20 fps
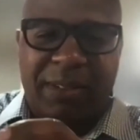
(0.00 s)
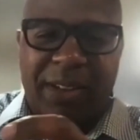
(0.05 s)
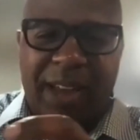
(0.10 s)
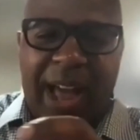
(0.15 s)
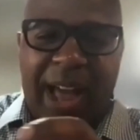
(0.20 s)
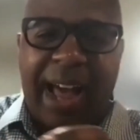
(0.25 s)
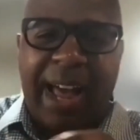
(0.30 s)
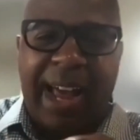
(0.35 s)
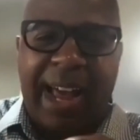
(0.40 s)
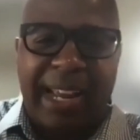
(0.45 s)

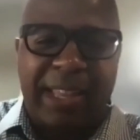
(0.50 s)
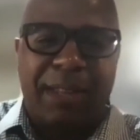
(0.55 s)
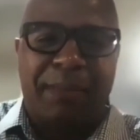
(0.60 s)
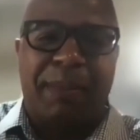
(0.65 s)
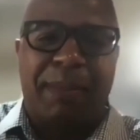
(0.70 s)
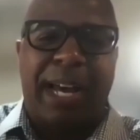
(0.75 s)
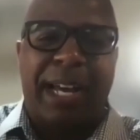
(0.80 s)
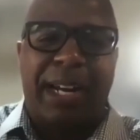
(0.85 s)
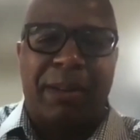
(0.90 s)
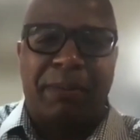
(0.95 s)
I at the
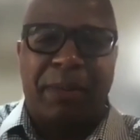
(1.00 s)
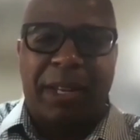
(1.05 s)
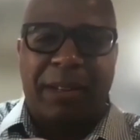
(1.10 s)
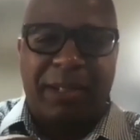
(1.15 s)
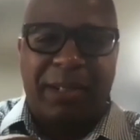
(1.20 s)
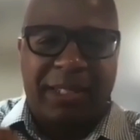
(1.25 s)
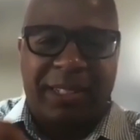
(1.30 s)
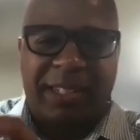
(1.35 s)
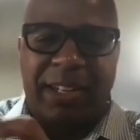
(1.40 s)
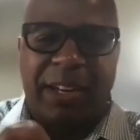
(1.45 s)
bottom
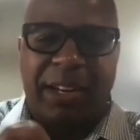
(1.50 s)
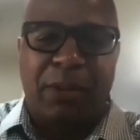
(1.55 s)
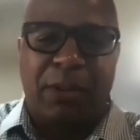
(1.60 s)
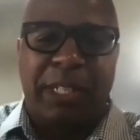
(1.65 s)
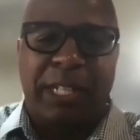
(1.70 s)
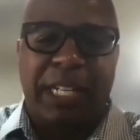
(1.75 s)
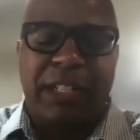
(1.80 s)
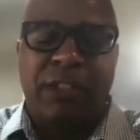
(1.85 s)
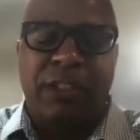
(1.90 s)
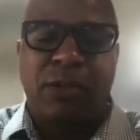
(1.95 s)
that,
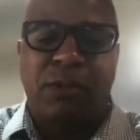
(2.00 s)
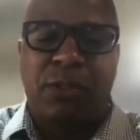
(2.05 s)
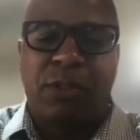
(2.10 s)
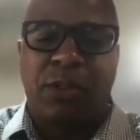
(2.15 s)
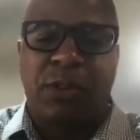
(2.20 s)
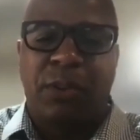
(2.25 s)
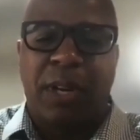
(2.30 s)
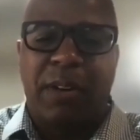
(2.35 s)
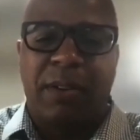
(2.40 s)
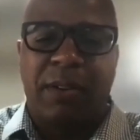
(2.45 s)
leads you
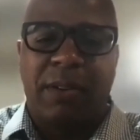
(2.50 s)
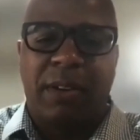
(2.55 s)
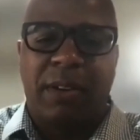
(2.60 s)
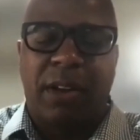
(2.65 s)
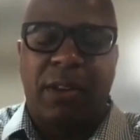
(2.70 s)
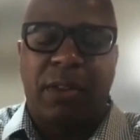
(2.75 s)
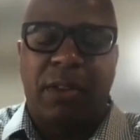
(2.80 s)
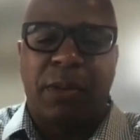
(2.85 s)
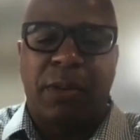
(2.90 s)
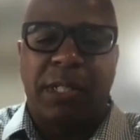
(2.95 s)
to the
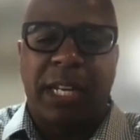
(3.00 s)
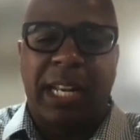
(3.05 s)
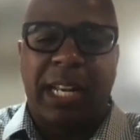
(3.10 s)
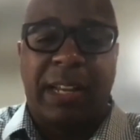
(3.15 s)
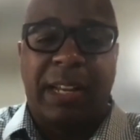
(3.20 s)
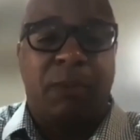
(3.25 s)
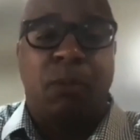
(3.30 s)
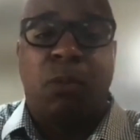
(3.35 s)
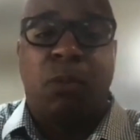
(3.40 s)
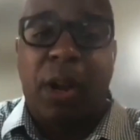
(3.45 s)
authority,
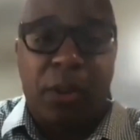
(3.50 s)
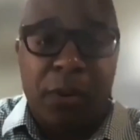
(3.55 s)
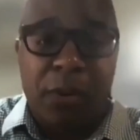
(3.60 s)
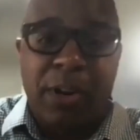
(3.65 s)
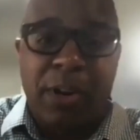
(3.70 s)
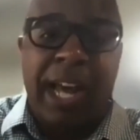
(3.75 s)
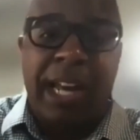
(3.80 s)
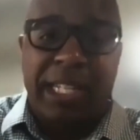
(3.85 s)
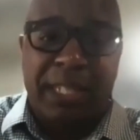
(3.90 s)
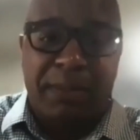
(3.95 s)
whether
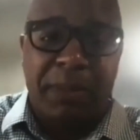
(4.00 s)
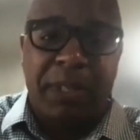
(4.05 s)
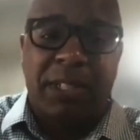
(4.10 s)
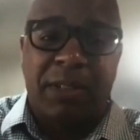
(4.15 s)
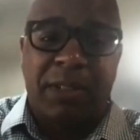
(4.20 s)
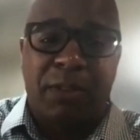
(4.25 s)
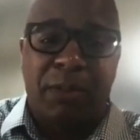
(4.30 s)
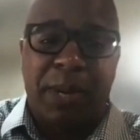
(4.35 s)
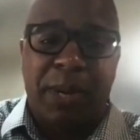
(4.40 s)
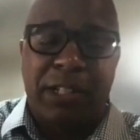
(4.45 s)
or not it's
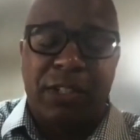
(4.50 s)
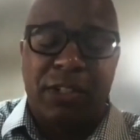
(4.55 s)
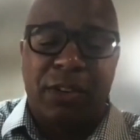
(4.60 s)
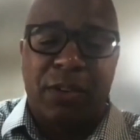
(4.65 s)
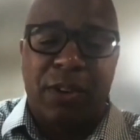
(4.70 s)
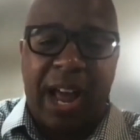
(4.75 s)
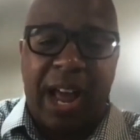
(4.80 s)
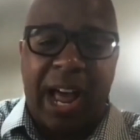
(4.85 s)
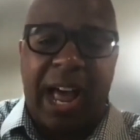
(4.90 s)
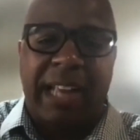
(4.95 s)
misinformation or
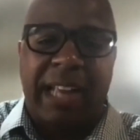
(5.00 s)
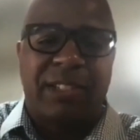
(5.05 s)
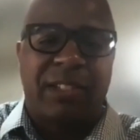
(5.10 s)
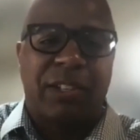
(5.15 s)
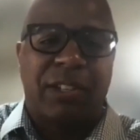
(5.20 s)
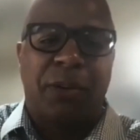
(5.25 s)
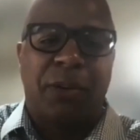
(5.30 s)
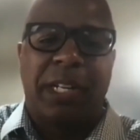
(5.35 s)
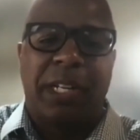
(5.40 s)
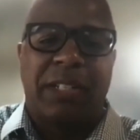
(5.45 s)
not.
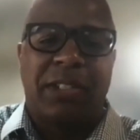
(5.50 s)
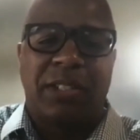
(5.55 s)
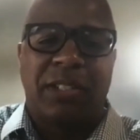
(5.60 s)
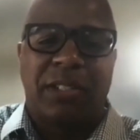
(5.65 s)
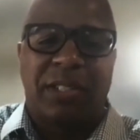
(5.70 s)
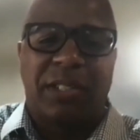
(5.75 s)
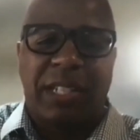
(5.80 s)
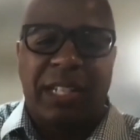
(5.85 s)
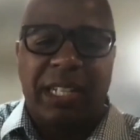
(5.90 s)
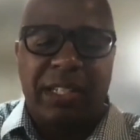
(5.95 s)
So it's
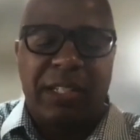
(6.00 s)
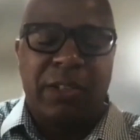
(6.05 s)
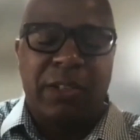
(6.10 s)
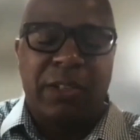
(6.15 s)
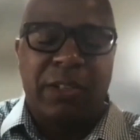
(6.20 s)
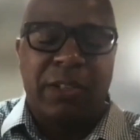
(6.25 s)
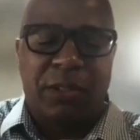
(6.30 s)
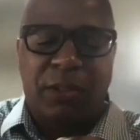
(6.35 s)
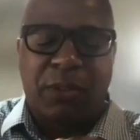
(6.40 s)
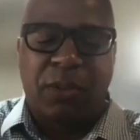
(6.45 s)
just easier
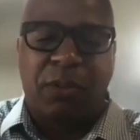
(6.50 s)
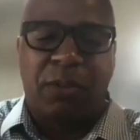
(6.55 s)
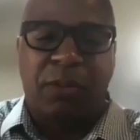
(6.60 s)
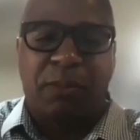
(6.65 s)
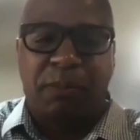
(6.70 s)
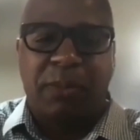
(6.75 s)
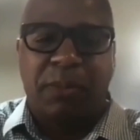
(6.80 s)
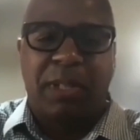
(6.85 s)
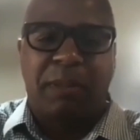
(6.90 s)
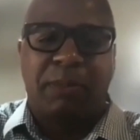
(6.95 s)
to sort of
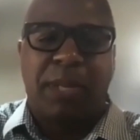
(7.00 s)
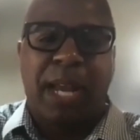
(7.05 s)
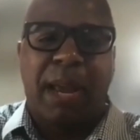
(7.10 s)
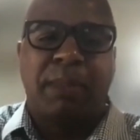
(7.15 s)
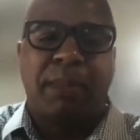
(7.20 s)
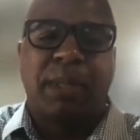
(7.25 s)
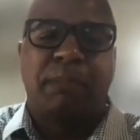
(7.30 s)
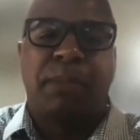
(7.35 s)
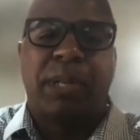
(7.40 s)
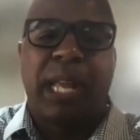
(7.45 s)

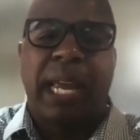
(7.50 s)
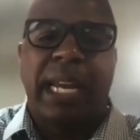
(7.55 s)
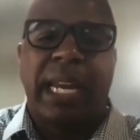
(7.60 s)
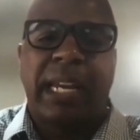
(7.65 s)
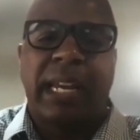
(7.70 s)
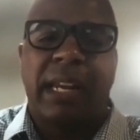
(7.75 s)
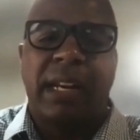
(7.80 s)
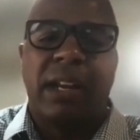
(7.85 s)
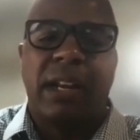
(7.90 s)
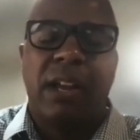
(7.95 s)
sometimes
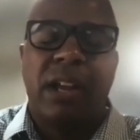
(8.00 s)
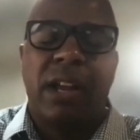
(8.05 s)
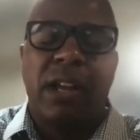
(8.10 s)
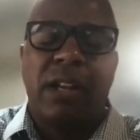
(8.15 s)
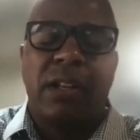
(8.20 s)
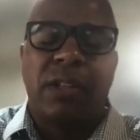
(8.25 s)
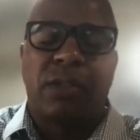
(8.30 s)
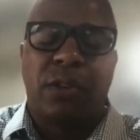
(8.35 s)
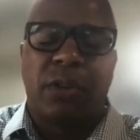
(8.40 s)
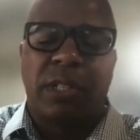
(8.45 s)
blanket
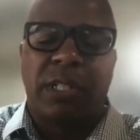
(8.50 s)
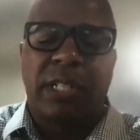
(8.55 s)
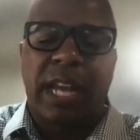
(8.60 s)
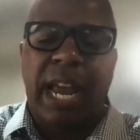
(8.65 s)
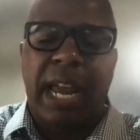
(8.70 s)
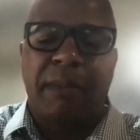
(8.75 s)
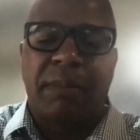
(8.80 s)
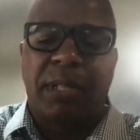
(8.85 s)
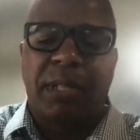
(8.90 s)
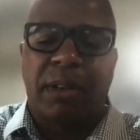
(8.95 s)
certain
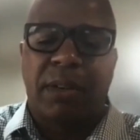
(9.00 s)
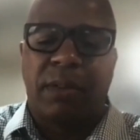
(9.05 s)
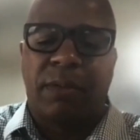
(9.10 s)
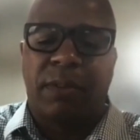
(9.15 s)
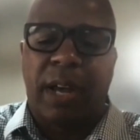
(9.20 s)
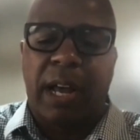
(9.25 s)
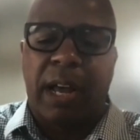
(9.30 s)
types of